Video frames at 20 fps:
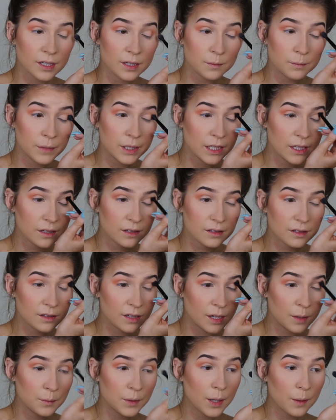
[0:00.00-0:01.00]
And me,
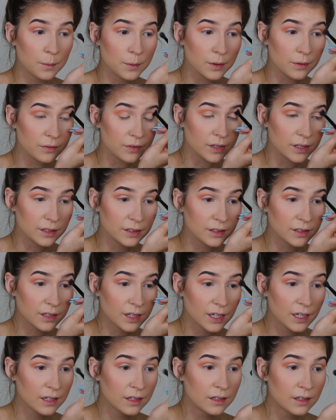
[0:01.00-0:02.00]
I'm not perfect,
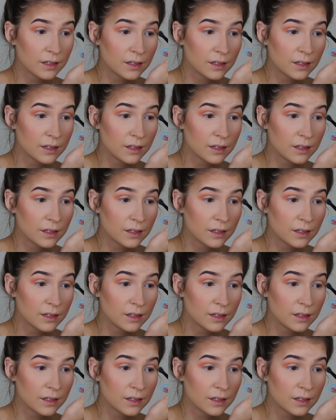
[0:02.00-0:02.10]
okay?